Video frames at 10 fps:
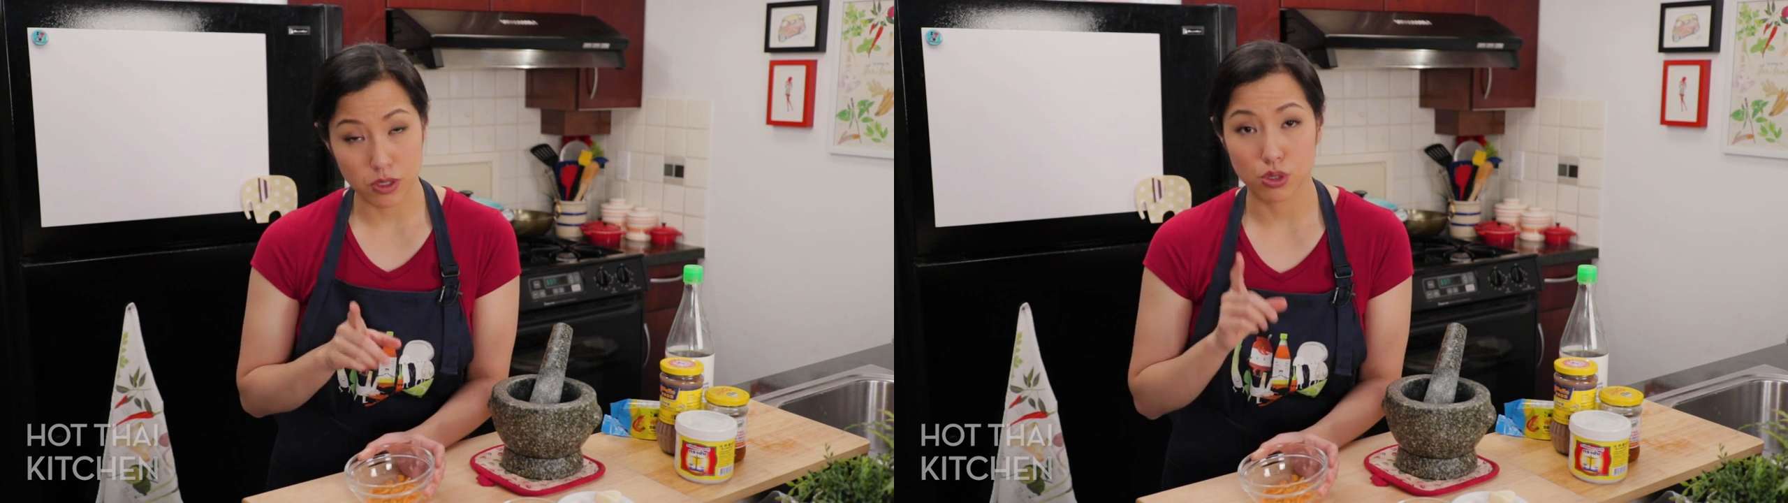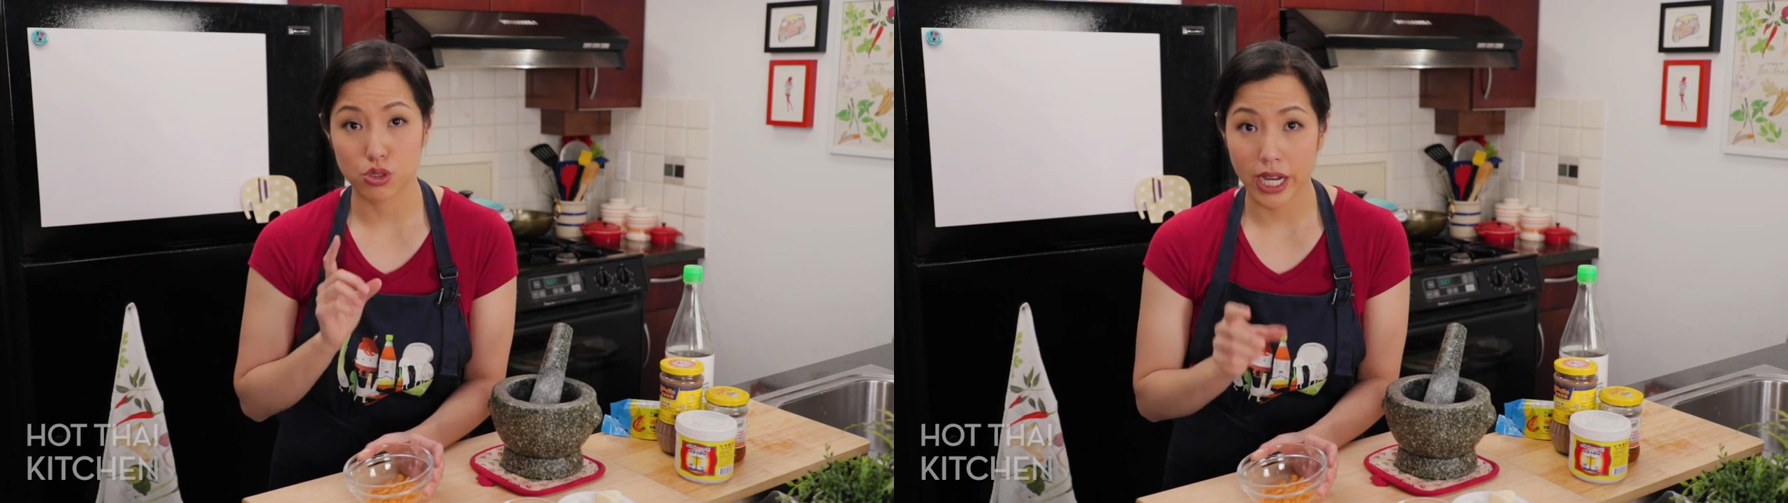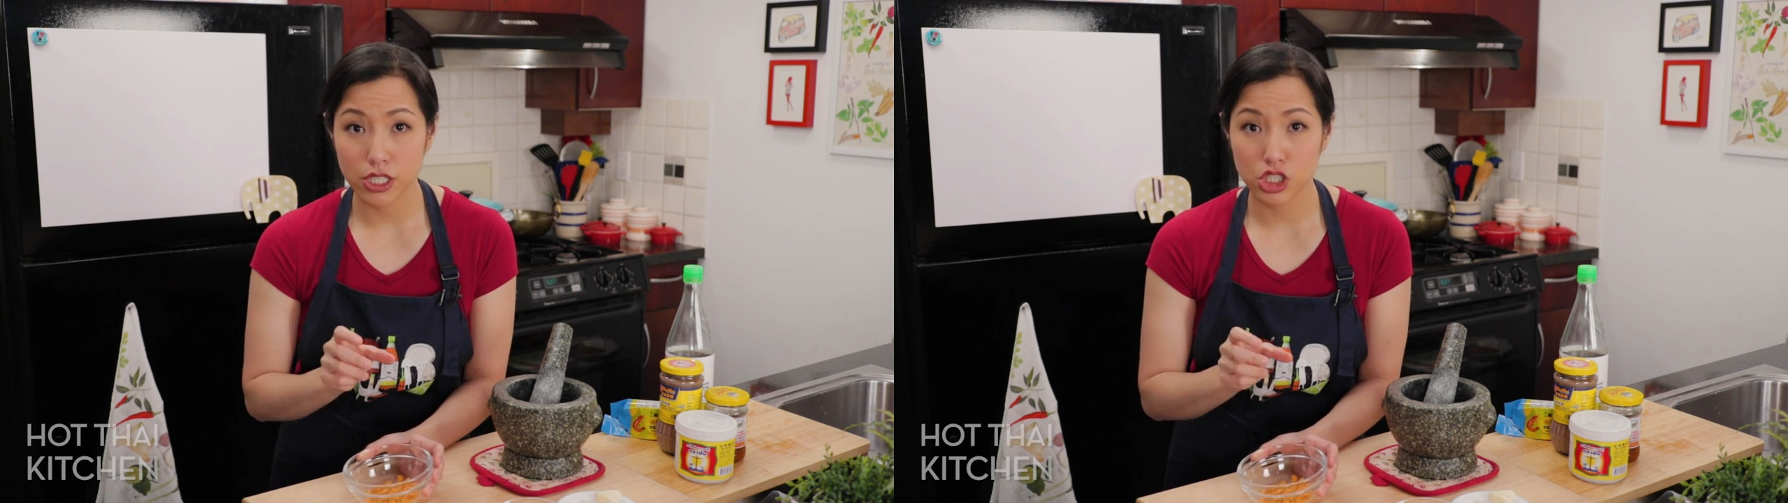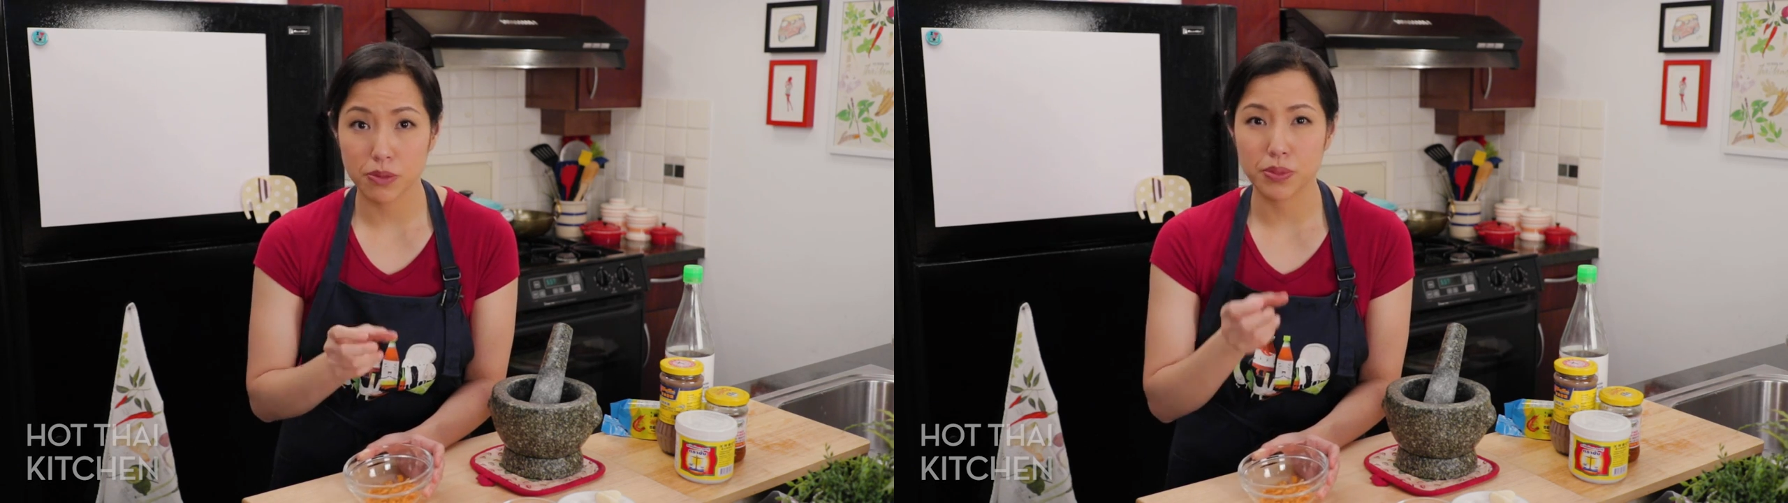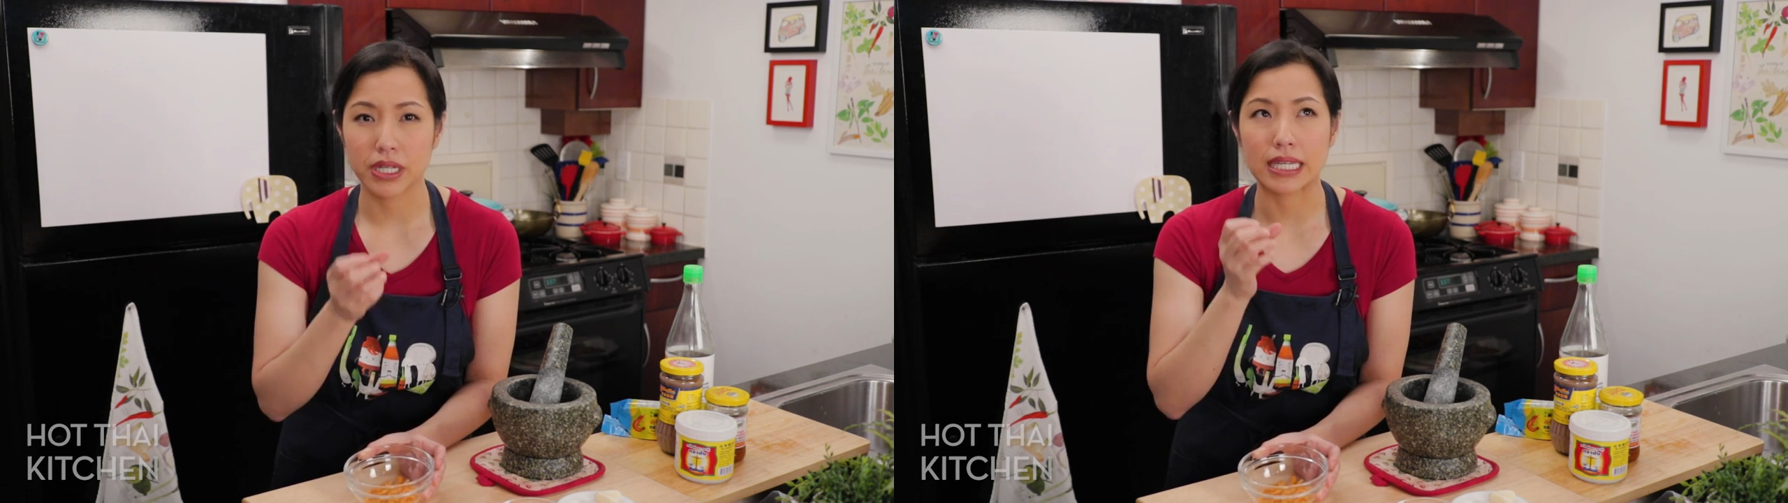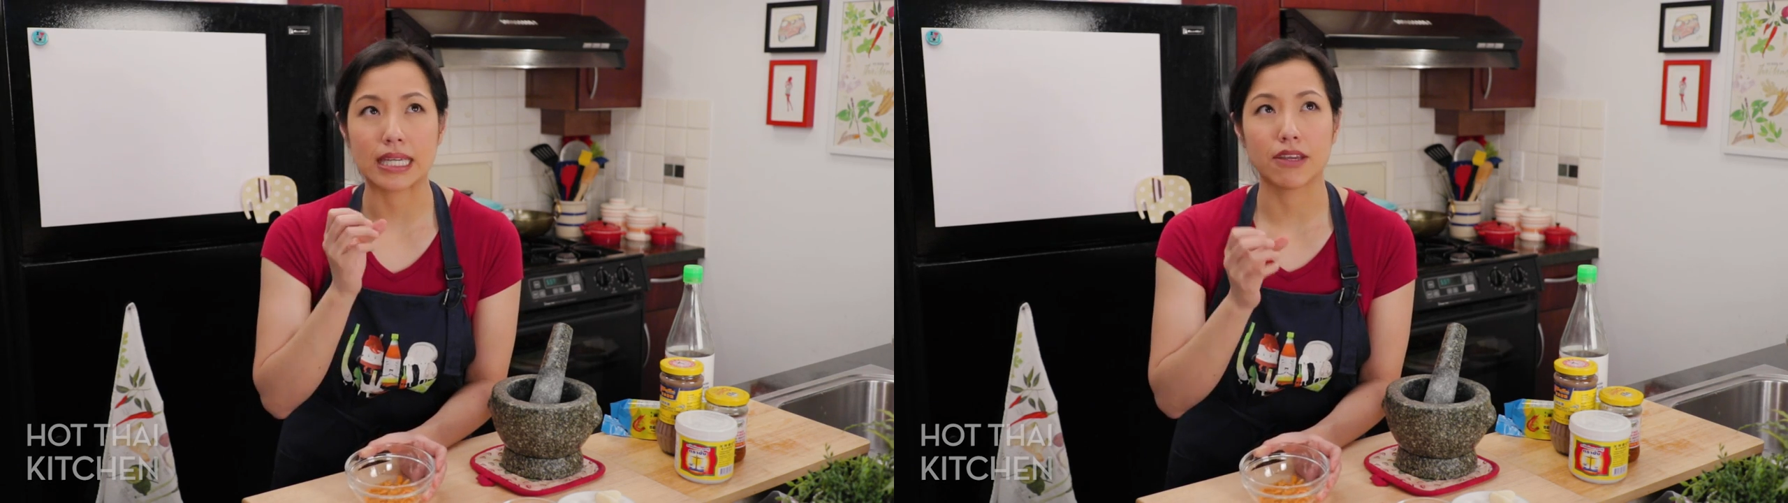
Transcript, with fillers: So dried shrimp are gonna